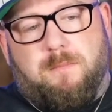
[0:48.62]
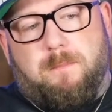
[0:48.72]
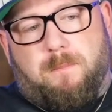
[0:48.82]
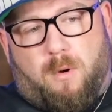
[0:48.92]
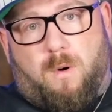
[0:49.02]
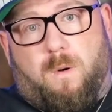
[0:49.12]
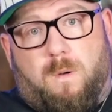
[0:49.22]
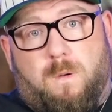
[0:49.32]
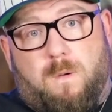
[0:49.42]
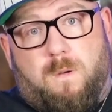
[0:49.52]

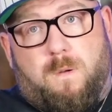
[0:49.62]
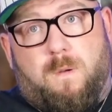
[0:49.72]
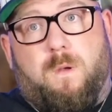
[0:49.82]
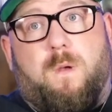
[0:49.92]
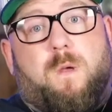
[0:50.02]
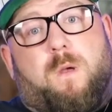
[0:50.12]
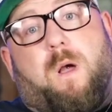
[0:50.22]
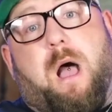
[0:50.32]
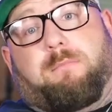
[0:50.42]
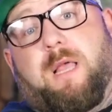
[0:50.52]
but
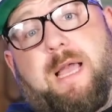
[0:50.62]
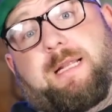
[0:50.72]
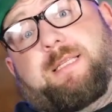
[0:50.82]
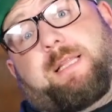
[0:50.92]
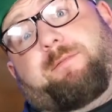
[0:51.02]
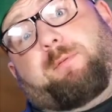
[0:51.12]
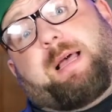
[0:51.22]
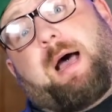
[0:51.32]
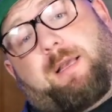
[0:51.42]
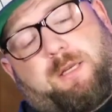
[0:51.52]
I'm learning to live with
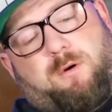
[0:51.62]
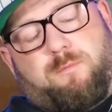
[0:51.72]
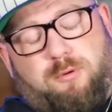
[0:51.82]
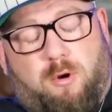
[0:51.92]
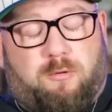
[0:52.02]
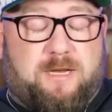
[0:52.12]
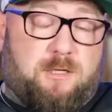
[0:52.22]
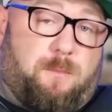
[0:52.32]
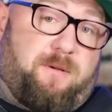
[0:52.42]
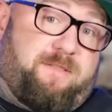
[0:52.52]
that, you know, progress,
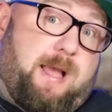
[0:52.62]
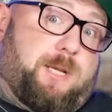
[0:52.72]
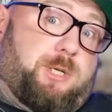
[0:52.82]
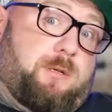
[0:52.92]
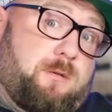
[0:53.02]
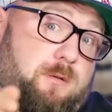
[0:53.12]
not perfection.